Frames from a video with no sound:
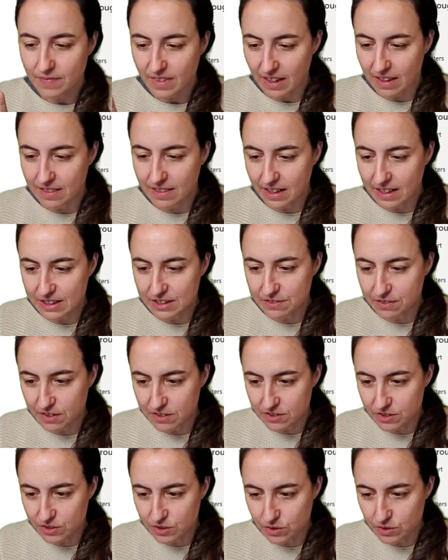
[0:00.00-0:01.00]
that is
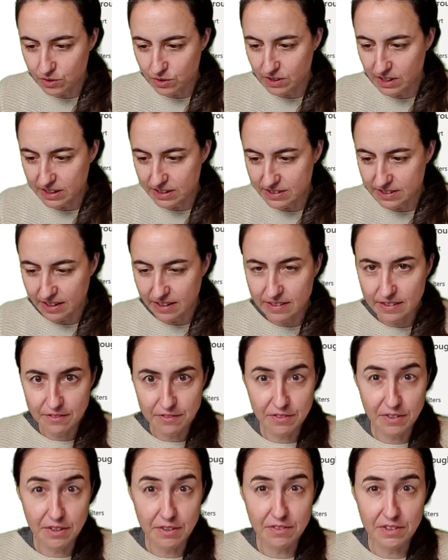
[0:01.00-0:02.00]
filtered to today's date, the
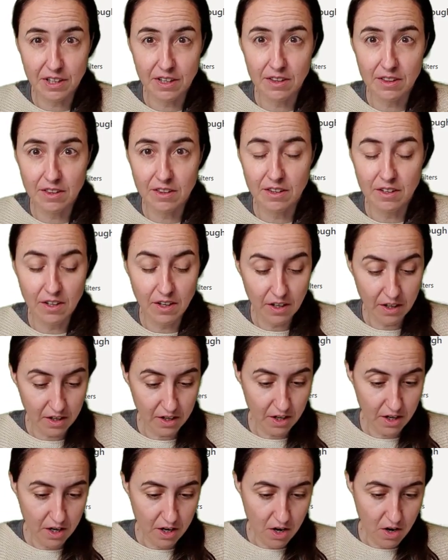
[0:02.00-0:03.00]
15th
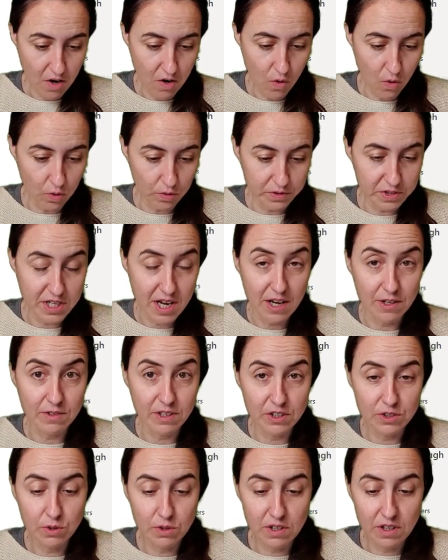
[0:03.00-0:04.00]
of
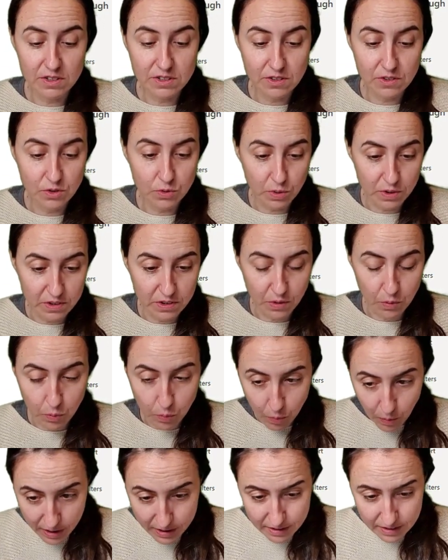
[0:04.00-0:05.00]
January
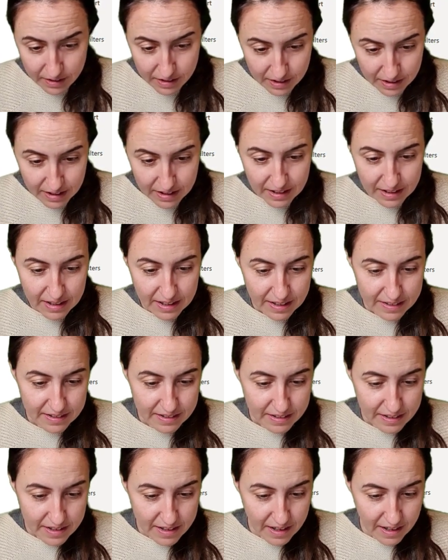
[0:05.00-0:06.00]
2021. And
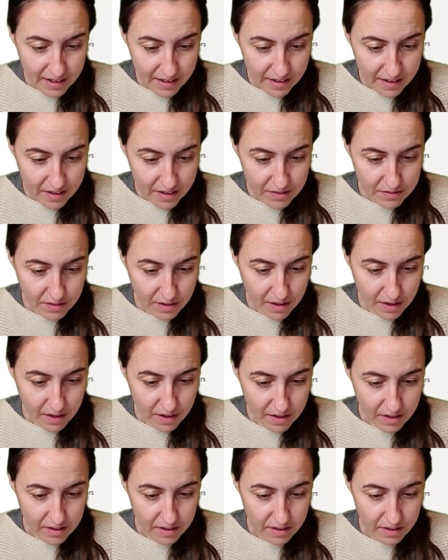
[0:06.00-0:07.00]
then I have
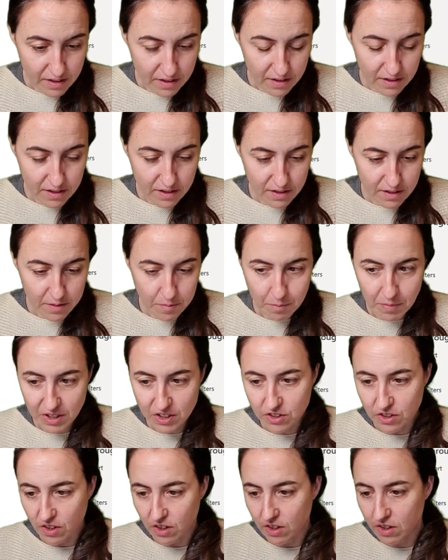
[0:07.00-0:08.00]
a
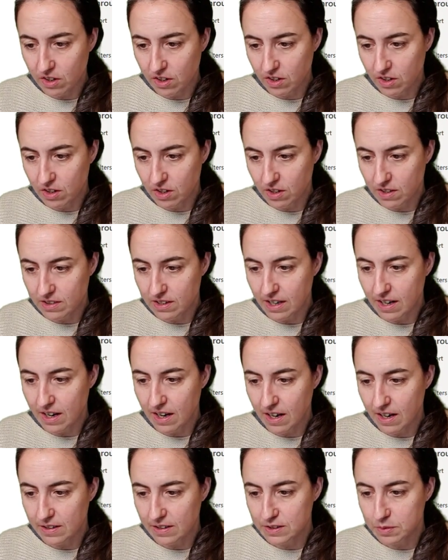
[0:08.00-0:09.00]
measure that
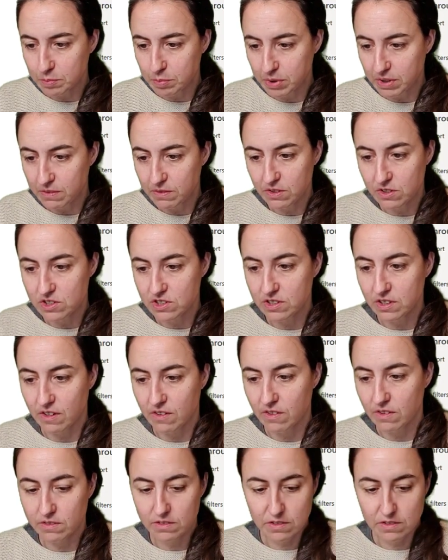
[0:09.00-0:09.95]
has previous year,